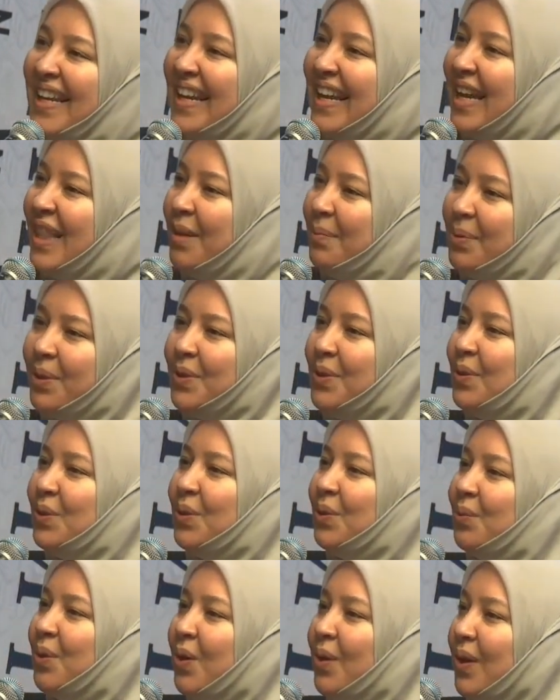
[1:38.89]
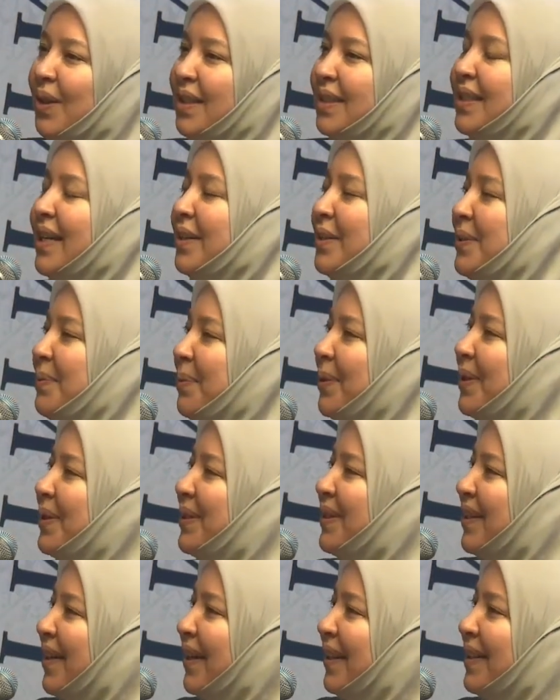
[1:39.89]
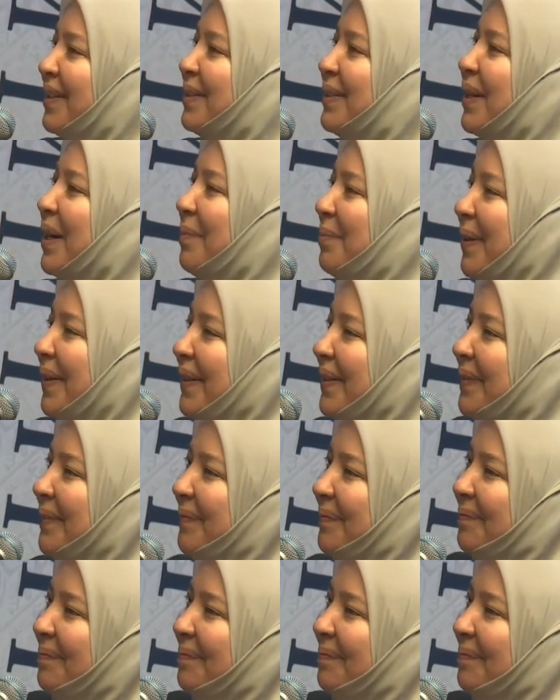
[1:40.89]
And the person who wrote all the textbooks on this topic.